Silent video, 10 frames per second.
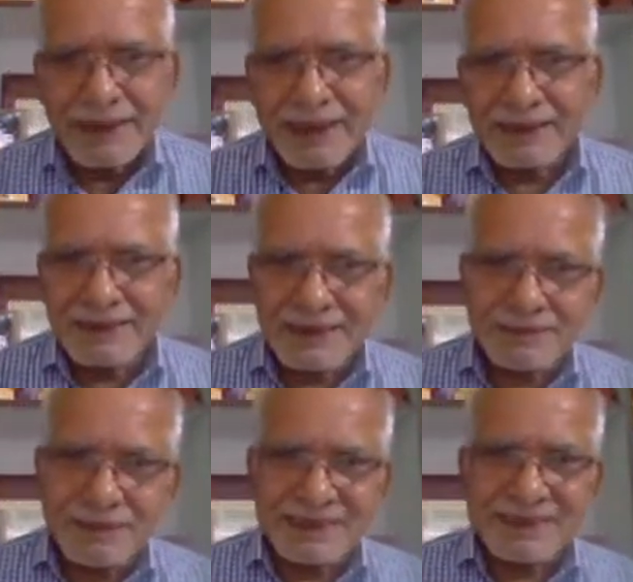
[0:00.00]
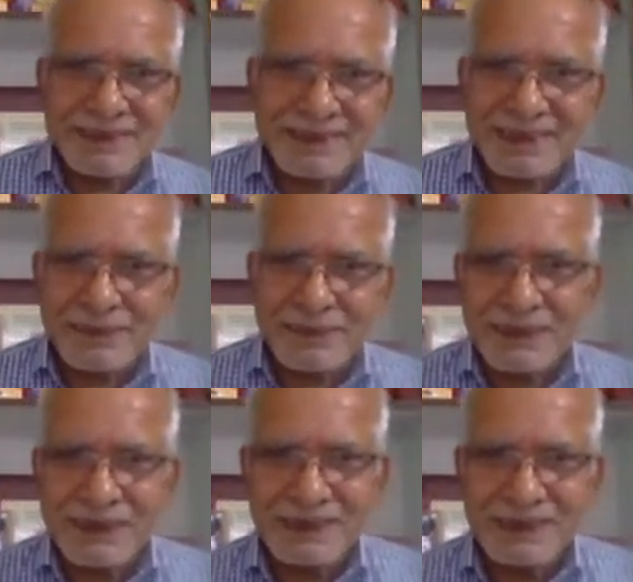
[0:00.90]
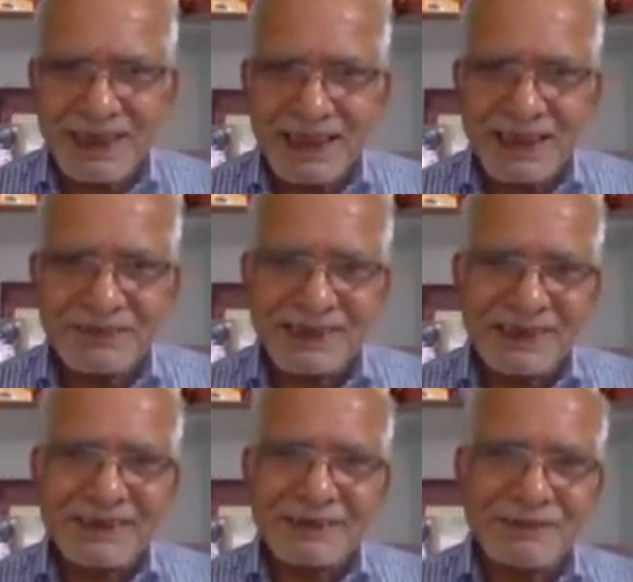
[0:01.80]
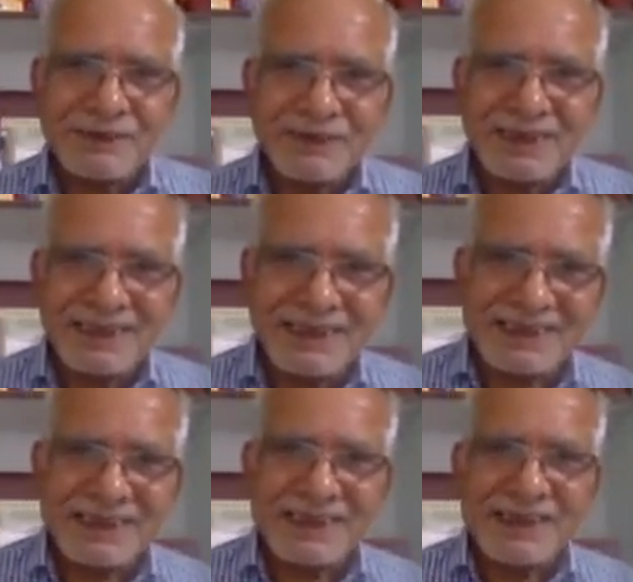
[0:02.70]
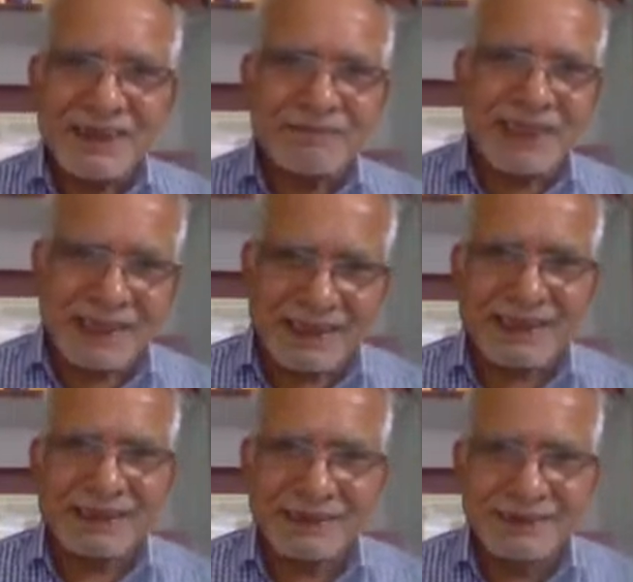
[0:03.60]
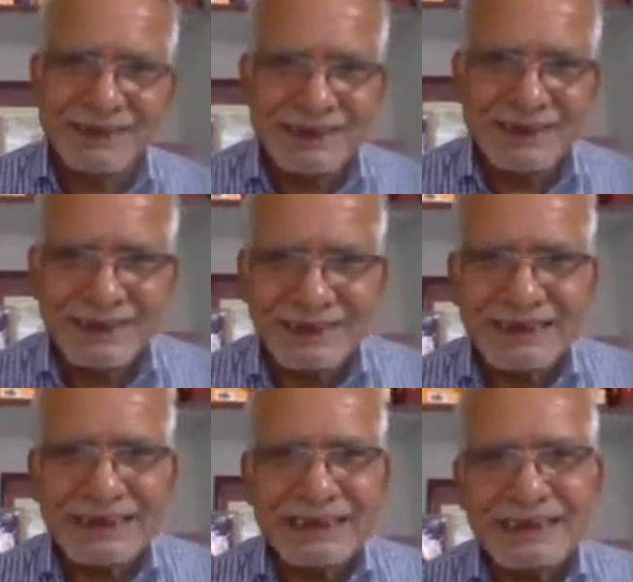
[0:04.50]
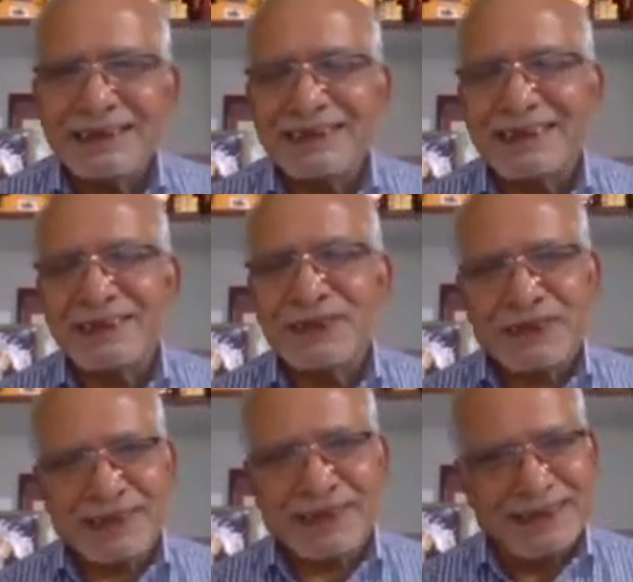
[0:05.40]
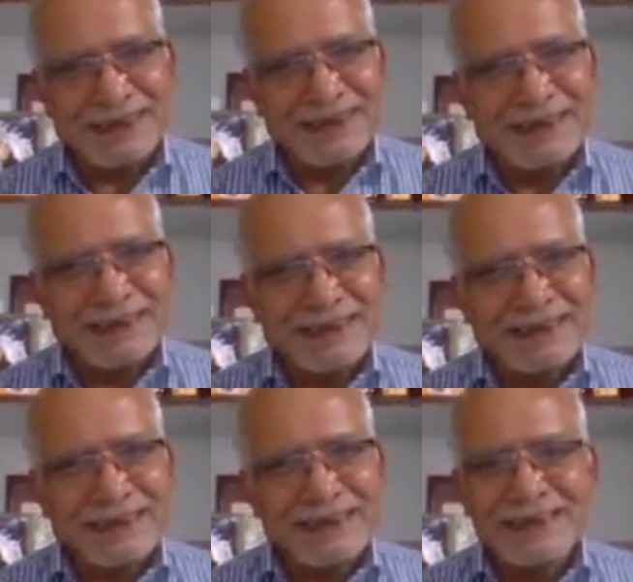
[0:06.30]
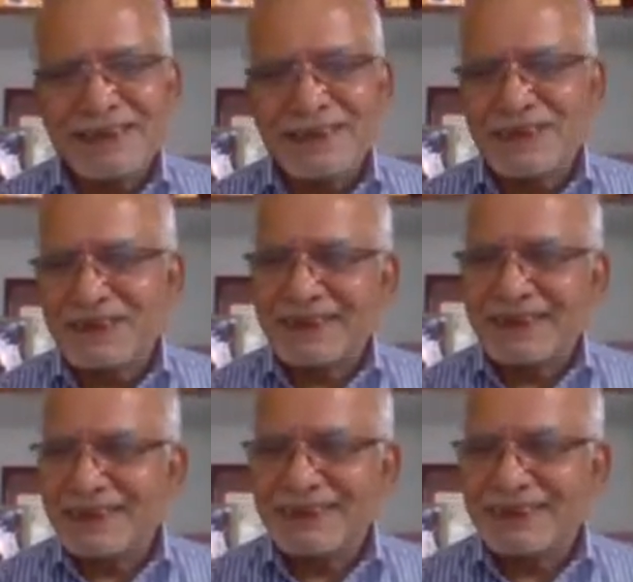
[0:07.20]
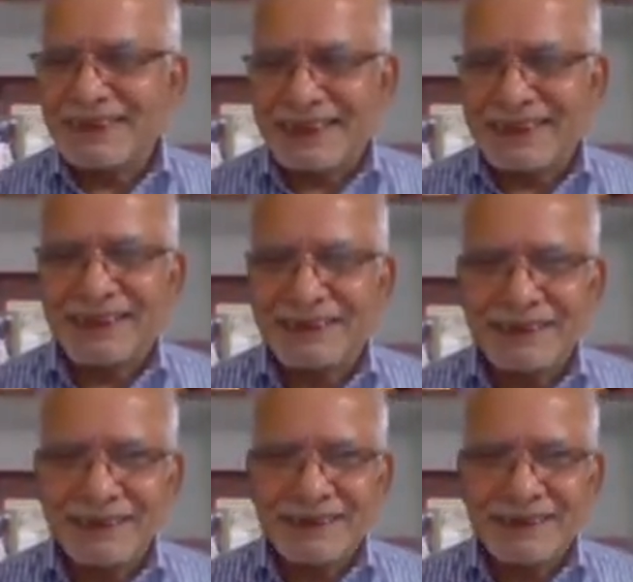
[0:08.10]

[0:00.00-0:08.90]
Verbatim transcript: And this particular terminology I have taken from the history of Deccan in the 18th century. In the 18th century, on the Deccan,